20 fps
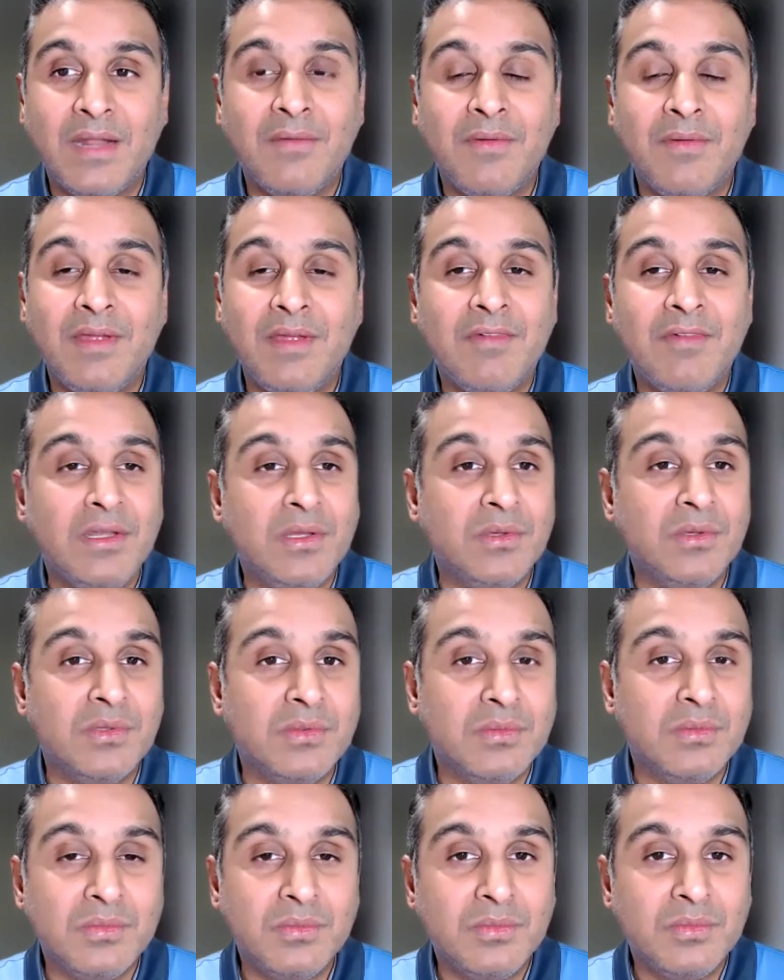away when
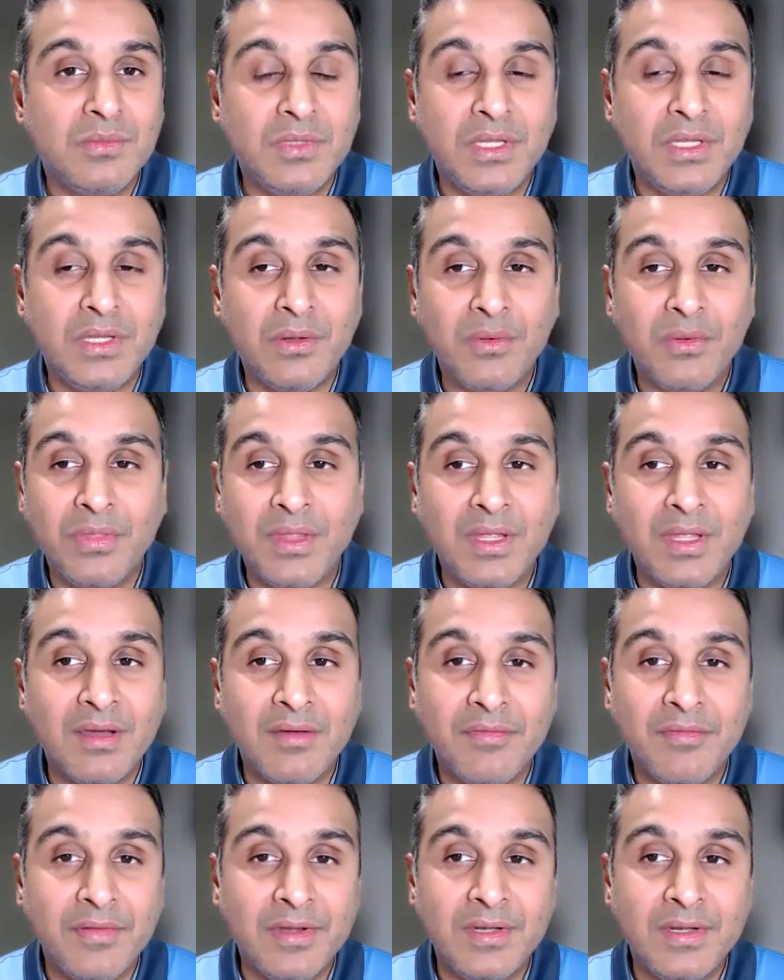you think
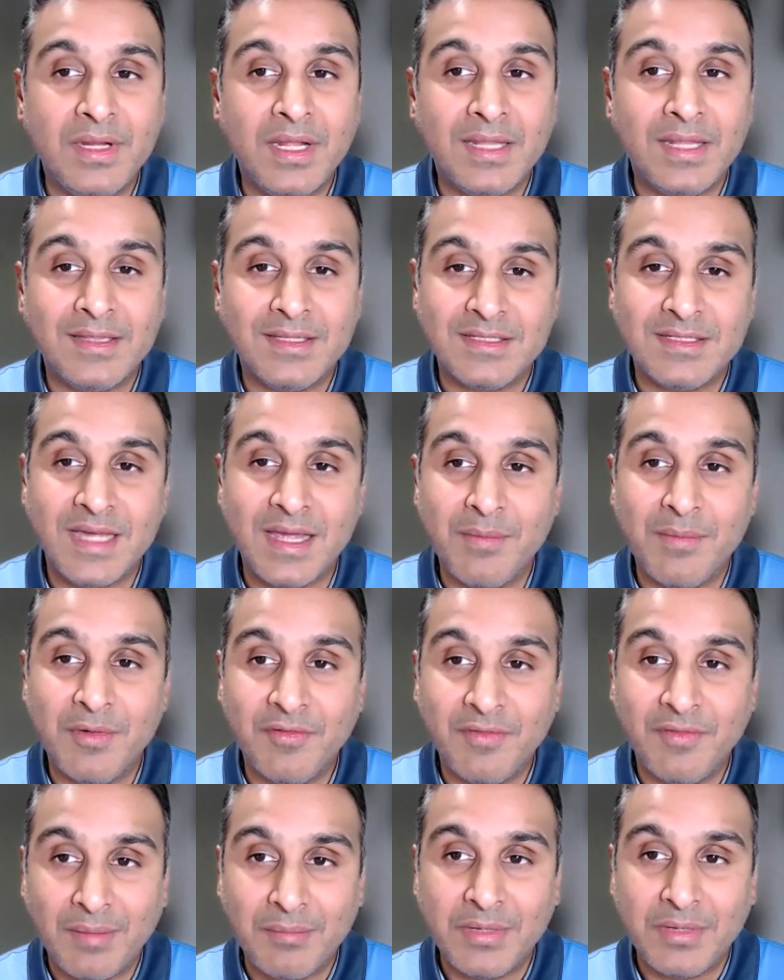of it at the time
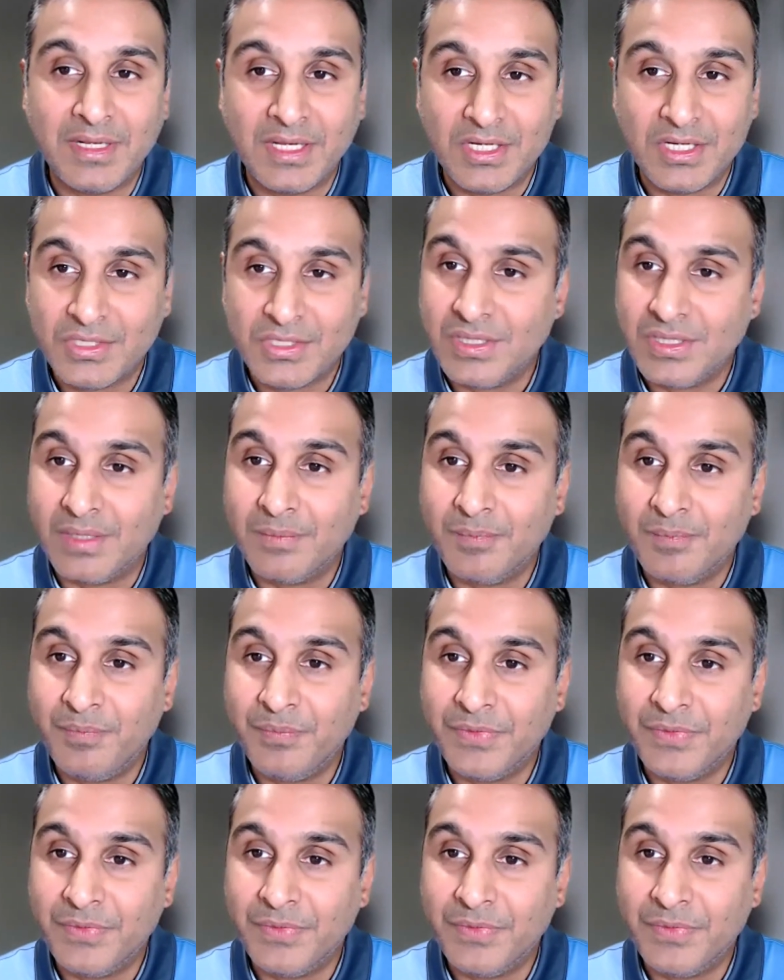of application.